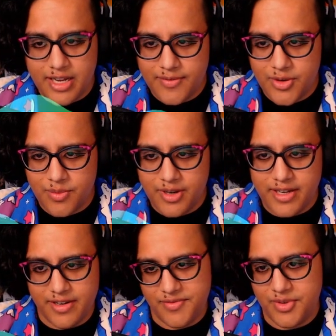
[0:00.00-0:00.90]
after
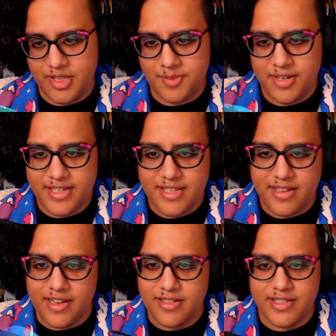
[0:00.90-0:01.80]
raid for this many
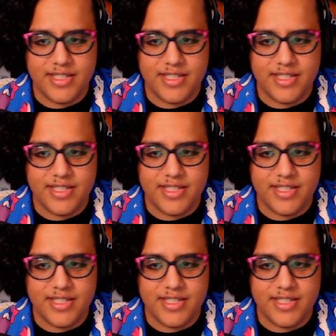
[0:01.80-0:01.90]
seconds,